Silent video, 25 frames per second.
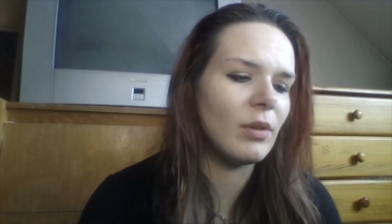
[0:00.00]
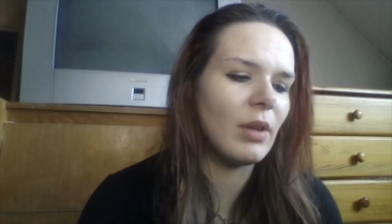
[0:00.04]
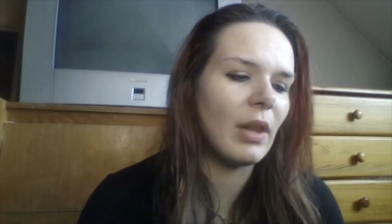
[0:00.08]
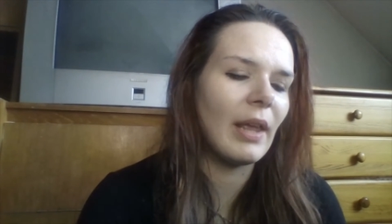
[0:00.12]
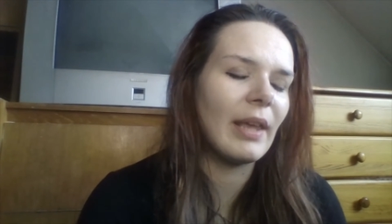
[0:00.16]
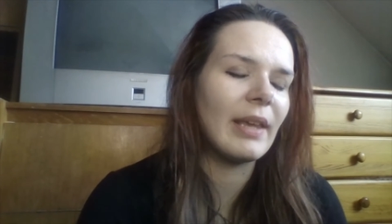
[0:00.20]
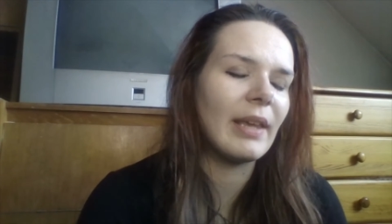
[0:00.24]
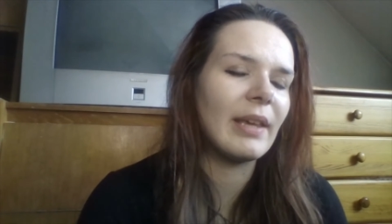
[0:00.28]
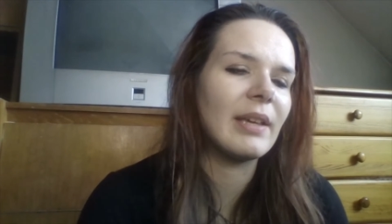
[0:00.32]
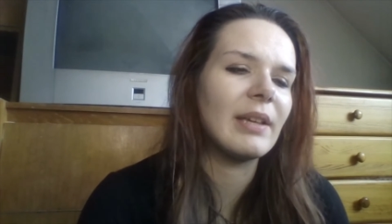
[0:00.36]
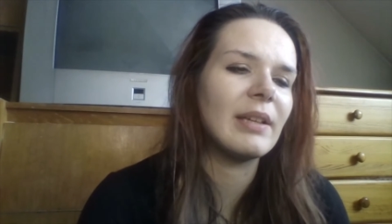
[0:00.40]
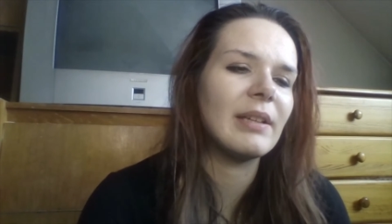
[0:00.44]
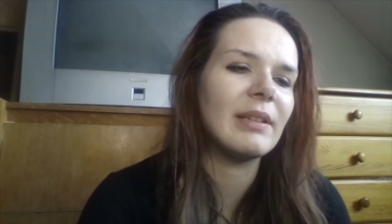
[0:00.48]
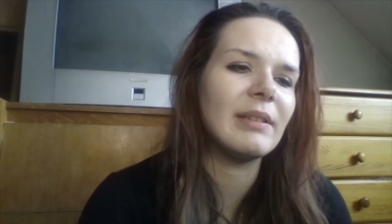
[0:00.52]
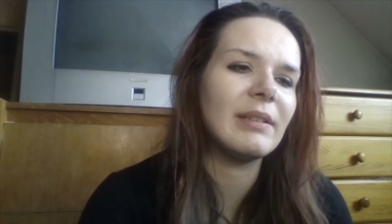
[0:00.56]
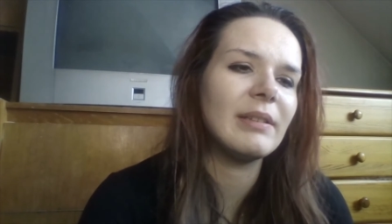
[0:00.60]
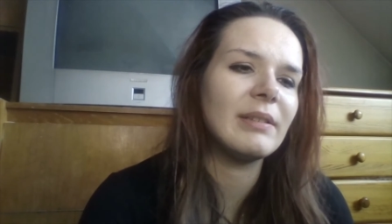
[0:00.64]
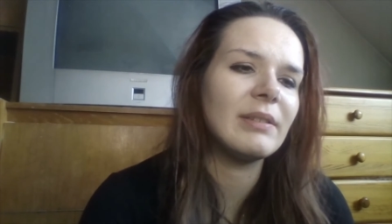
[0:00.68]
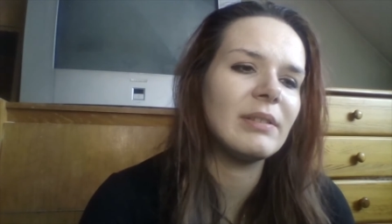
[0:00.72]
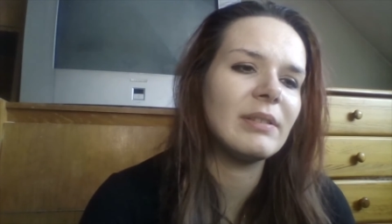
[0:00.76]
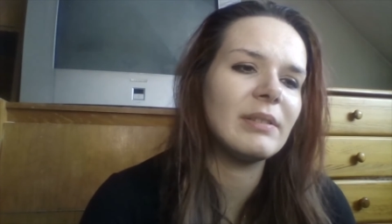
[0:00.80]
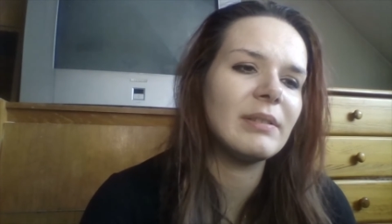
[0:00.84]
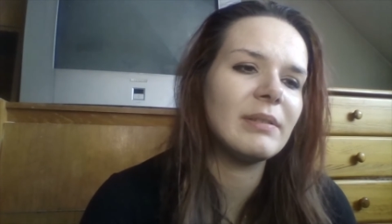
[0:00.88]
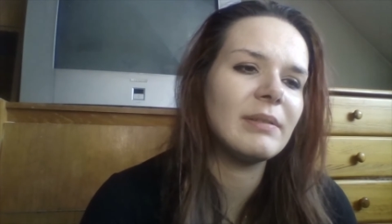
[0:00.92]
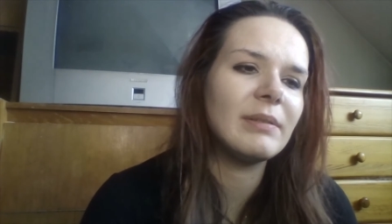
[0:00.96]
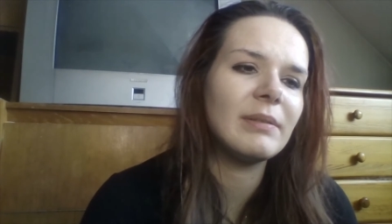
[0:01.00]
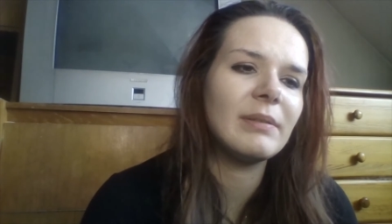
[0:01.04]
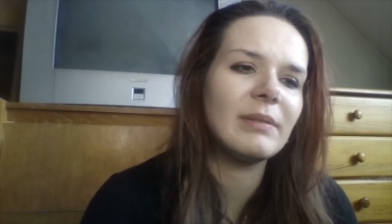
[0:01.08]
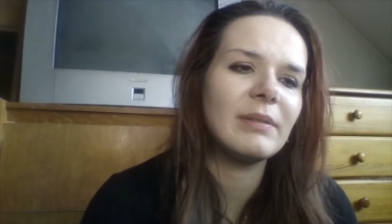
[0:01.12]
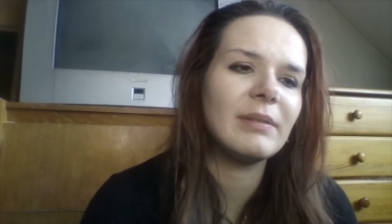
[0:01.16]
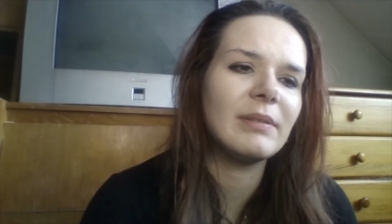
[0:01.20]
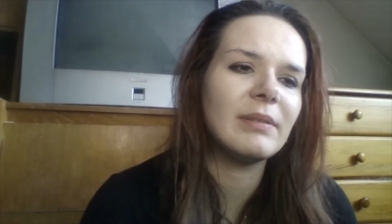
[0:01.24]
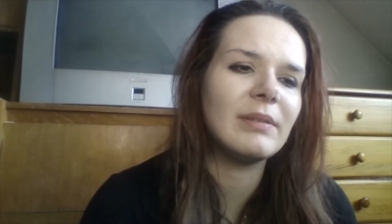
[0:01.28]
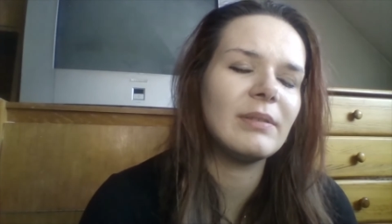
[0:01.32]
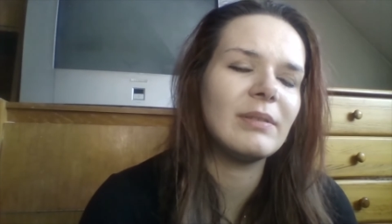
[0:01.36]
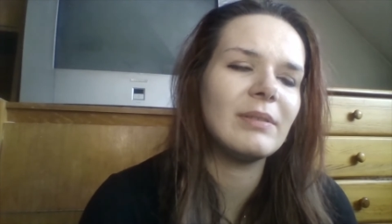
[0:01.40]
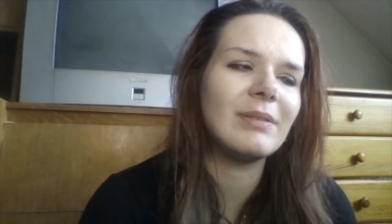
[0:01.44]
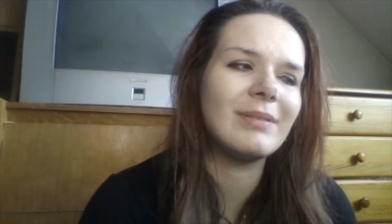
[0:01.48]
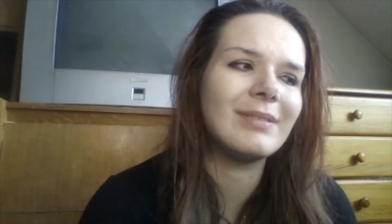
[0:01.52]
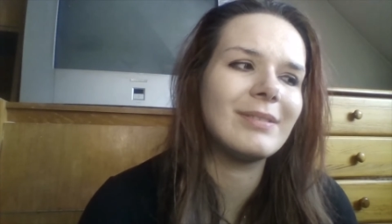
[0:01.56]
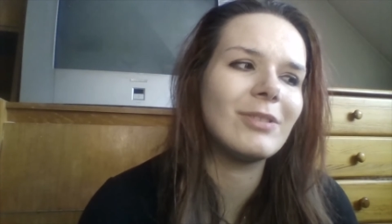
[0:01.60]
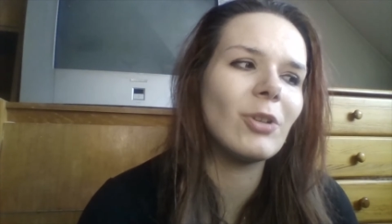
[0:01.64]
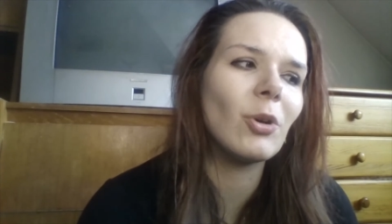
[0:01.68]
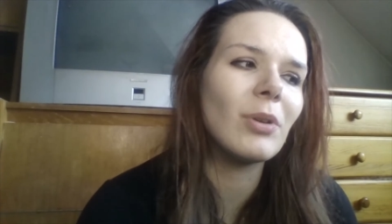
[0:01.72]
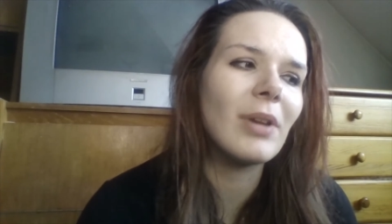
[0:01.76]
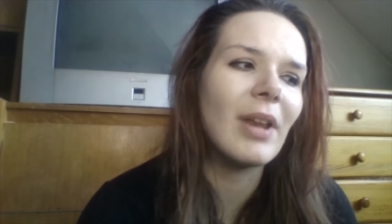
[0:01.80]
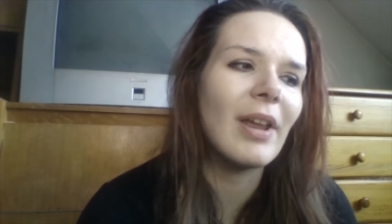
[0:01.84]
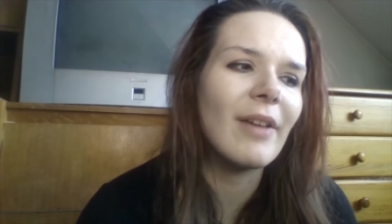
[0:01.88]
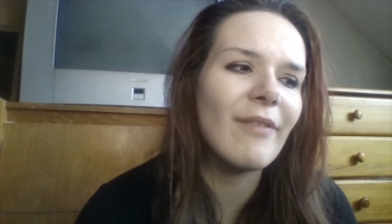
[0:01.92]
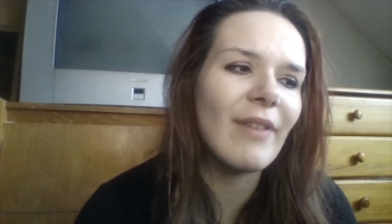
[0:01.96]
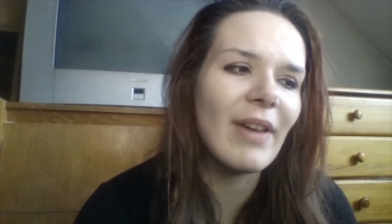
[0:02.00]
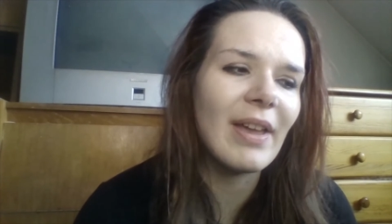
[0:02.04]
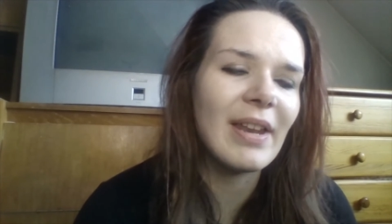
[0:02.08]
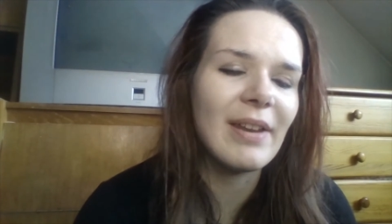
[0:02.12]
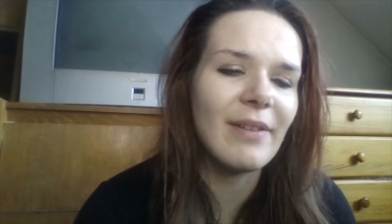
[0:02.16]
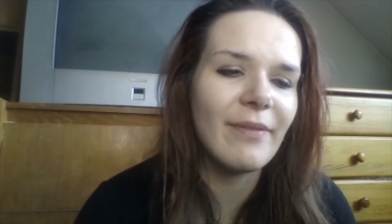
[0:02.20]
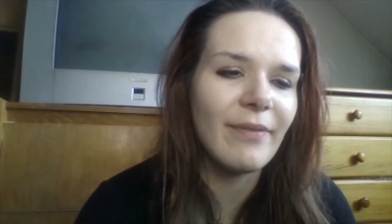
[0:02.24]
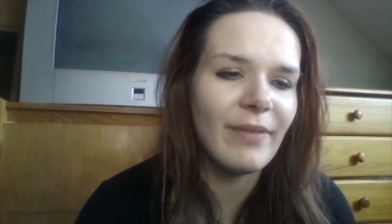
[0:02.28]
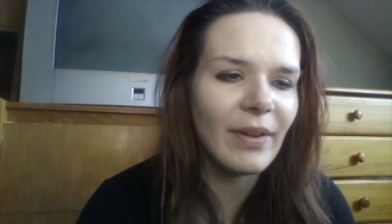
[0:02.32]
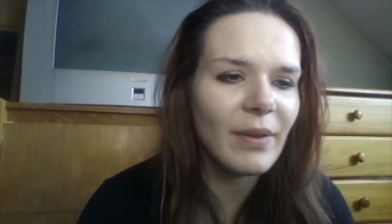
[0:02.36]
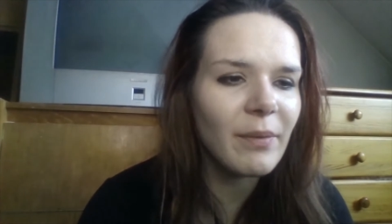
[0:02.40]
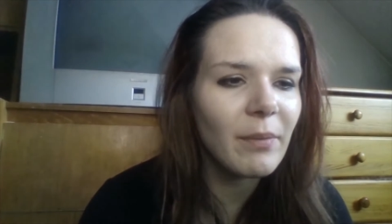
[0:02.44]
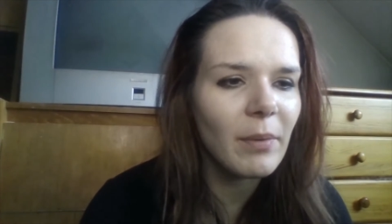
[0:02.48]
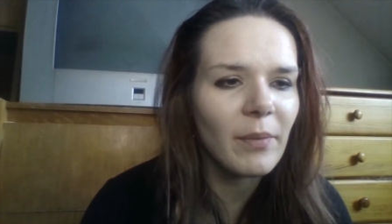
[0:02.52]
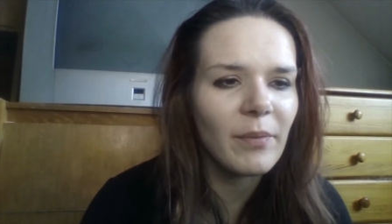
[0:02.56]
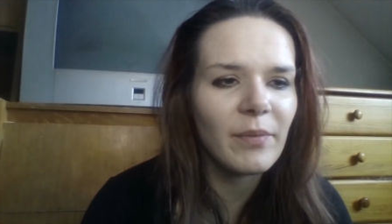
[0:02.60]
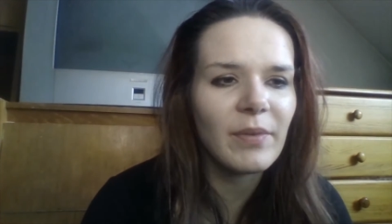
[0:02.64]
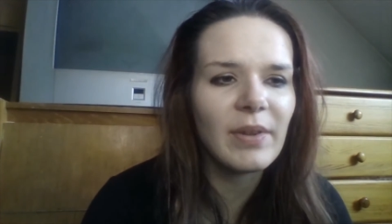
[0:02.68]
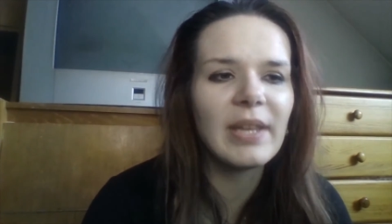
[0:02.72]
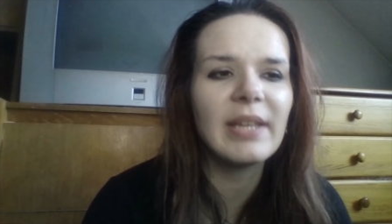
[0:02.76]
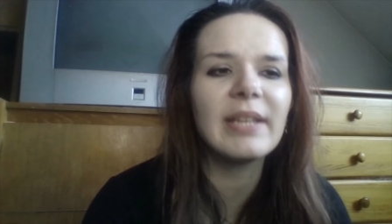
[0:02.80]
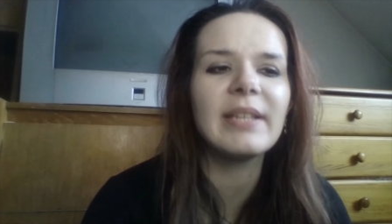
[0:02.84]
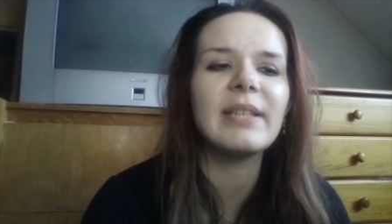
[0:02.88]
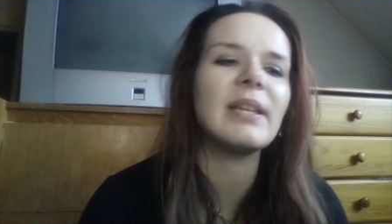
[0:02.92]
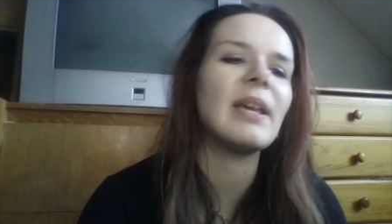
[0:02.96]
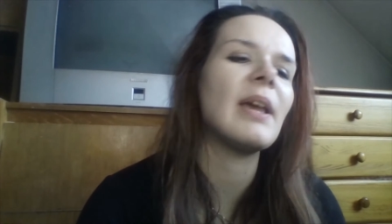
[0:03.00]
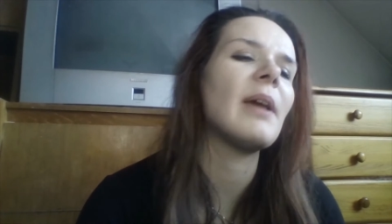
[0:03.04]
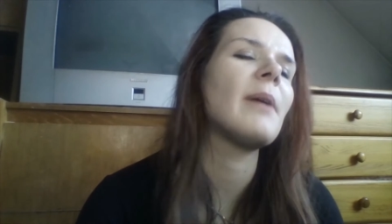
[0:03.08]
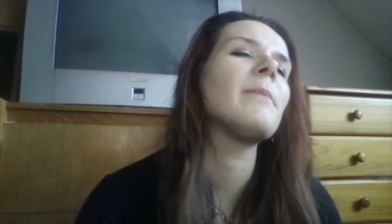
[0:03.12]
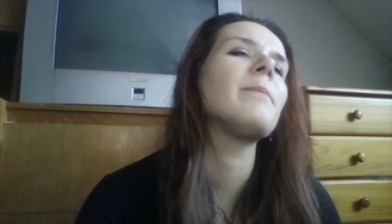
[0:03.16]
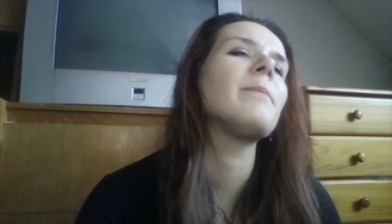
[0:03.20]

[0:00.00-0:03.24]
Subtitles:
like, don't have anything with it.